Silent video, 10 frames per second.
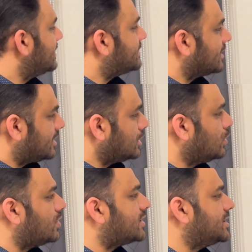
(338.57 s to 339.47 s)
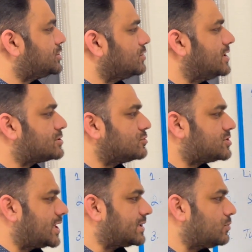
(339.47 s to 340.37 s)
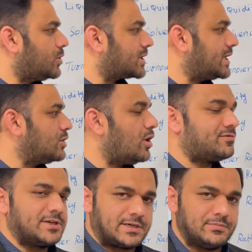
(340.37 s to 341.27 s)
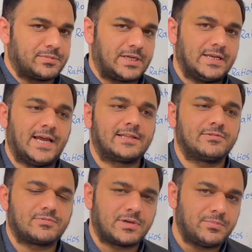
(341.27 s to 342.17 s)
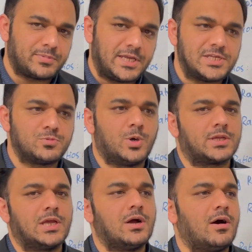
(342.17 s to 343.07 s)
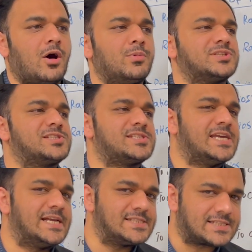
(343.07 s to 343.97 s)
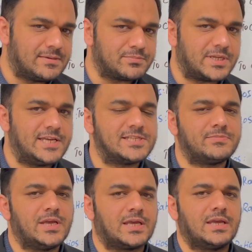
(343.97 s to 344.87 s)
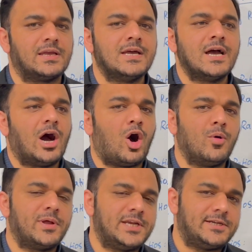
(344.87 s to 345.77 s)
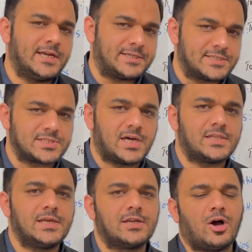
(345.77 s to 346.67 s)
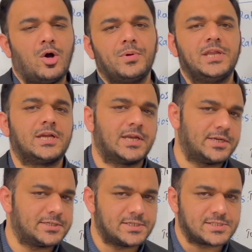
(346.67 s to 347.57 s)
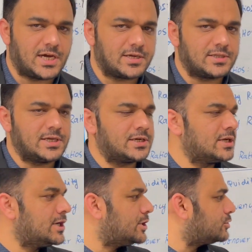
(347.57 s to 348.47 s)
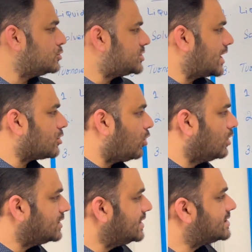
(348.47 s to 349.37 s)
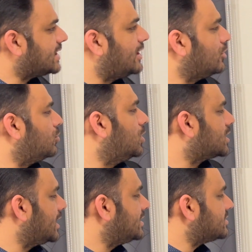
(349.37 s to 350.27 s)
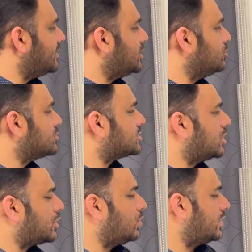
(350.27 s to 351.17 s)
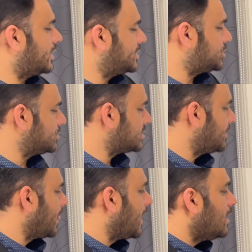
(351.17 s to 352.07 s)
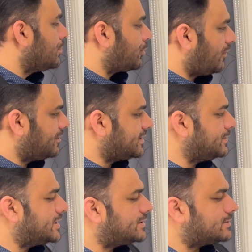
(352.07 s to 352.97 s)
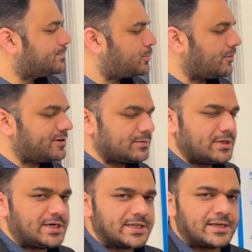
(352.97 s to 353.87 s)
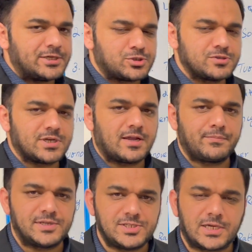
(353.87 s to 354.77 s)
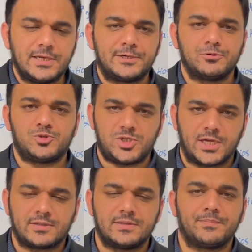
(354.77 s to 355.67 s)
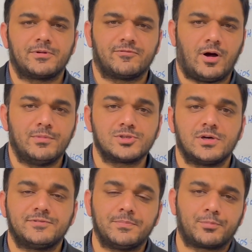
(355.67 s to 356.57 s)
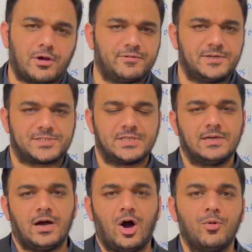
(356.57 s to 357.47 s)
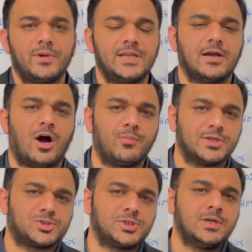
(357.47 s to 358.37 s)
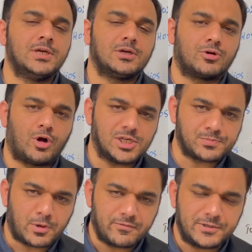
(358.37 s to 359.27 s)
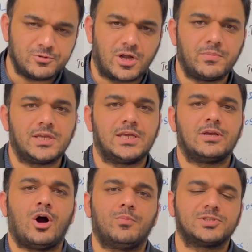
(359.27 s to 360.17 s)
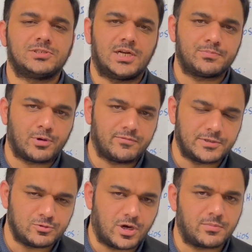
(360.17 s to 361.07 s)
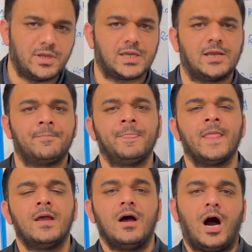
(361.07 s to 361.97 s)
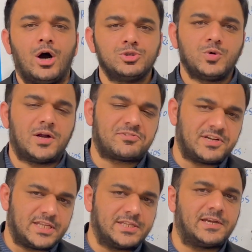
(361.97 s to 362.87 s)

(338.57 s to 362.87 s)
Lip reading: Turnover ratio is to check the working of the company, like company is working, how much sales company is making, how many debtors are there, how many creditors are there. To check all these kind of workings, we use turnover ratios. Profitability ratios are basically to check the performance of the profits, how much gross profit you are making, how much net profit you are making, how you are treating the